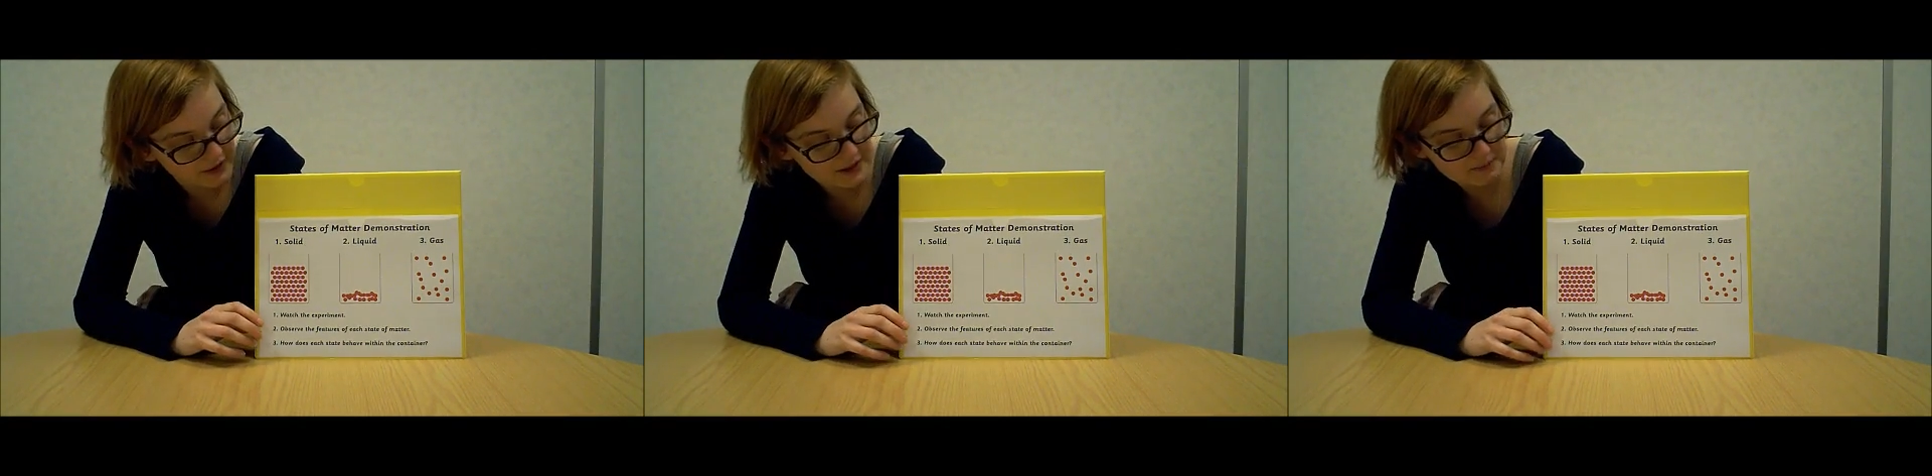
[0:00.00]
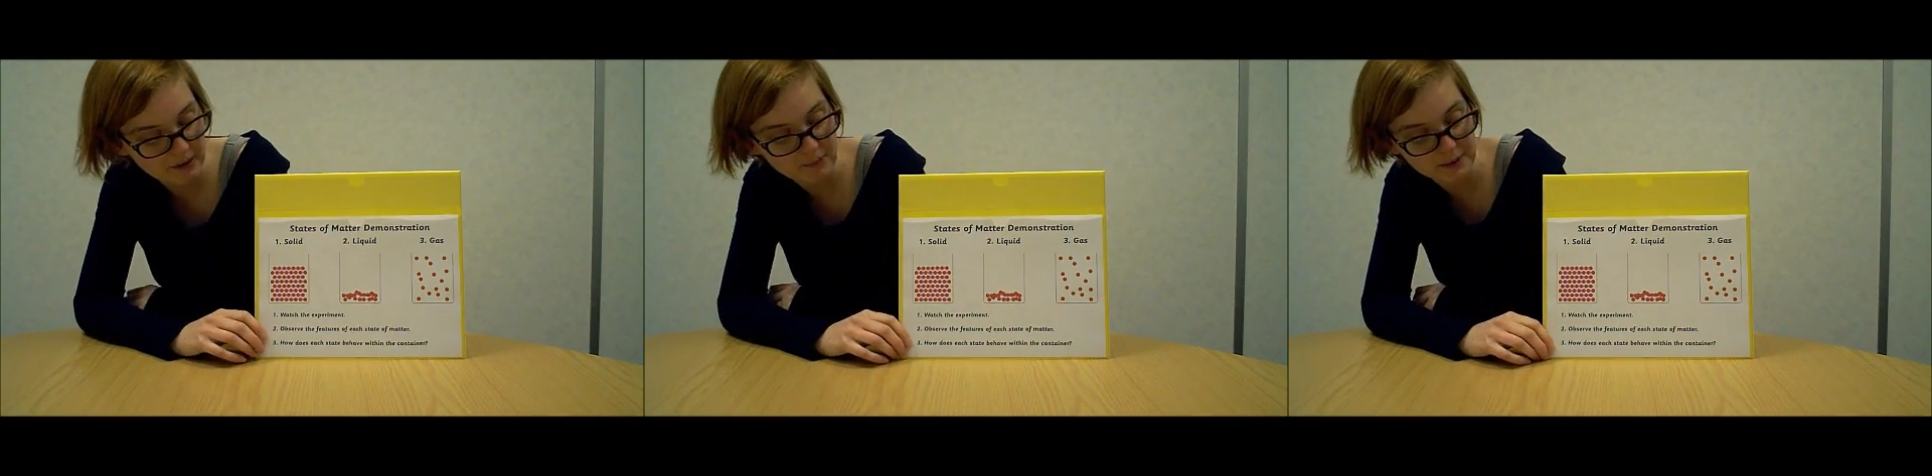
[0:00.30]
the
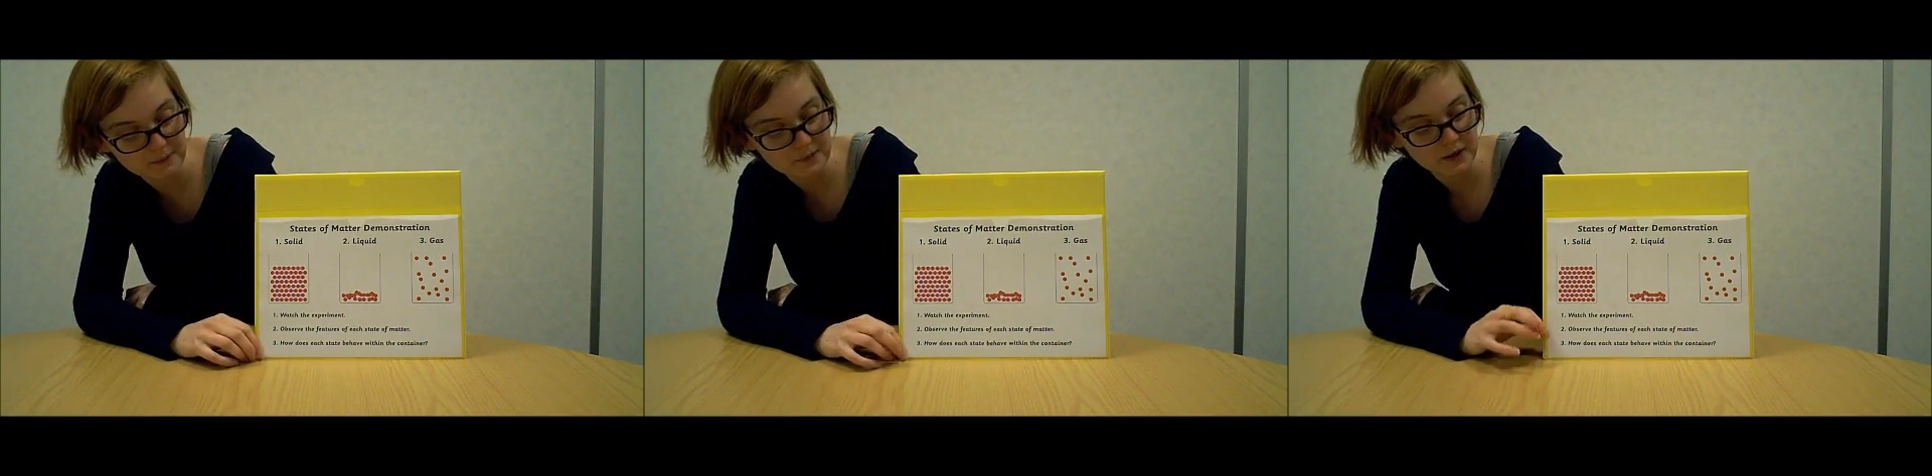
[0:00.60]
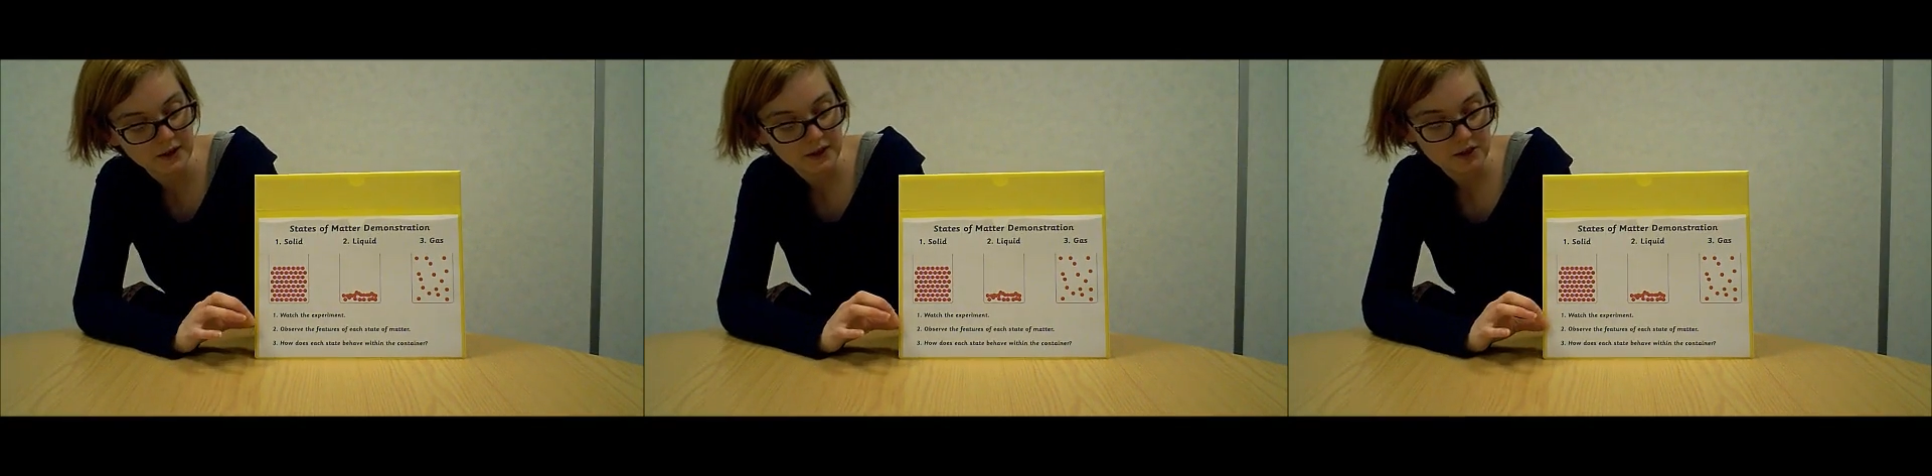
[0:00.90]
experiment.
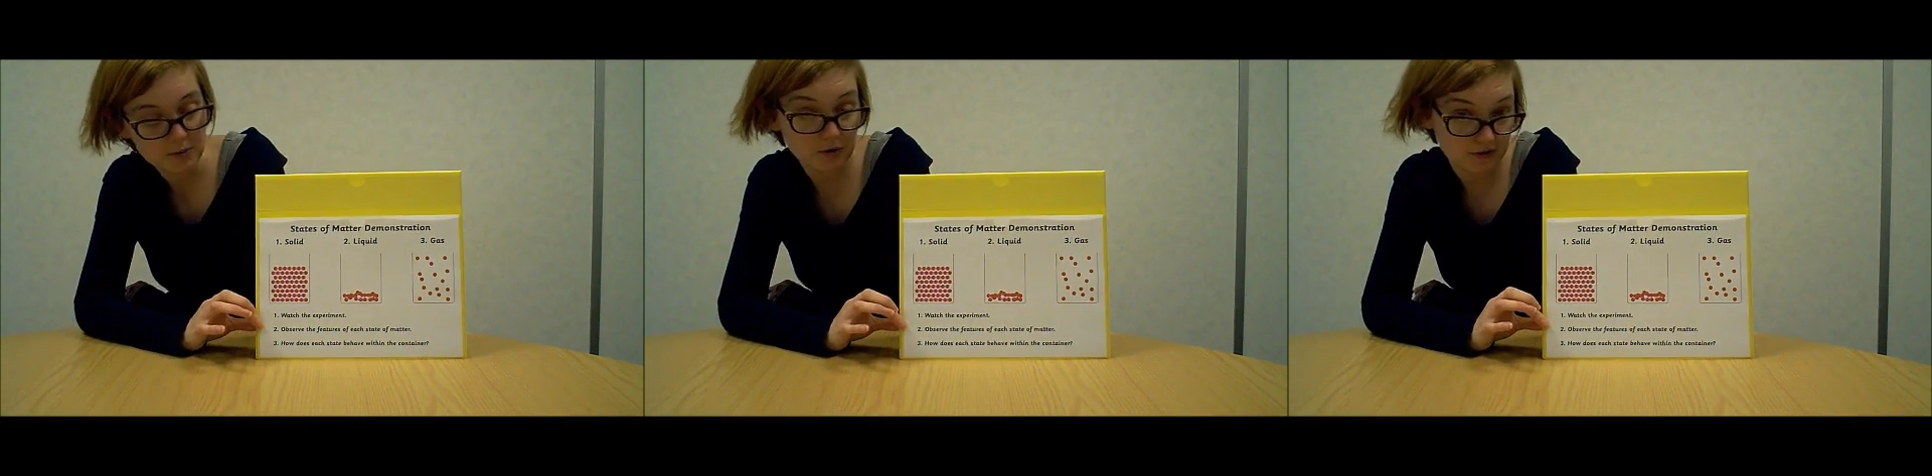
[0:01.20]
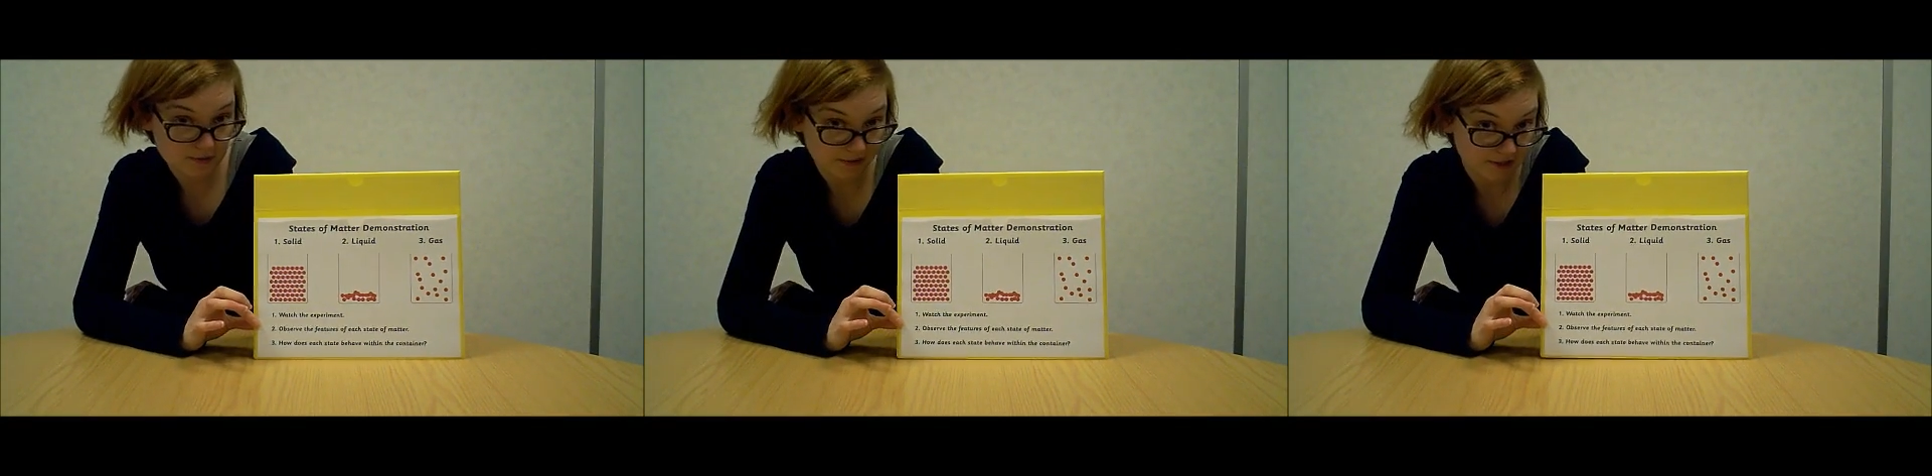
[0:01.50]
The beauty of them